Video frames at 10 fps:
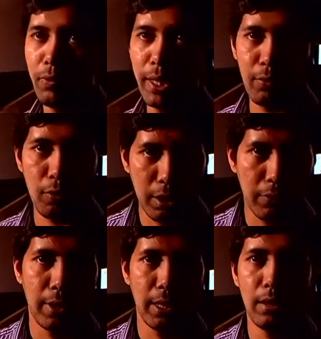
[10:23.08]
We have
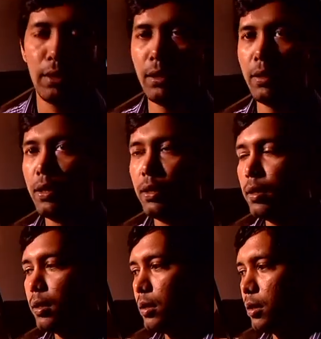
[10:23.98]
quantified
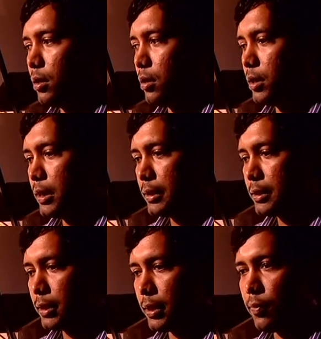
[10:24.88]
uh, is
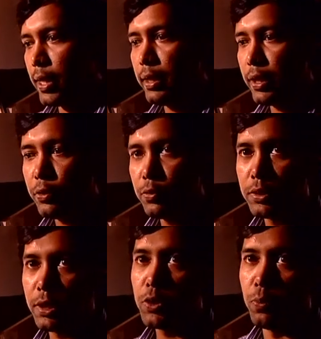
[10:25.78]
that fly tend to
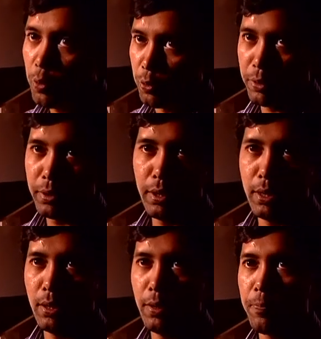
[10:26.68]
search more
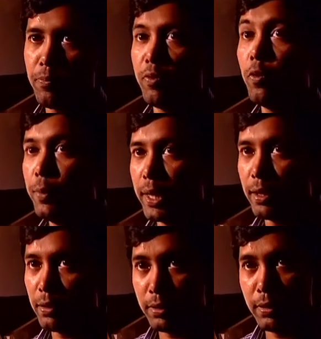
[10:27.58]
uh, before
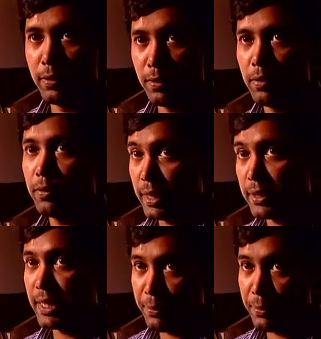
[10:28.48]
making a, that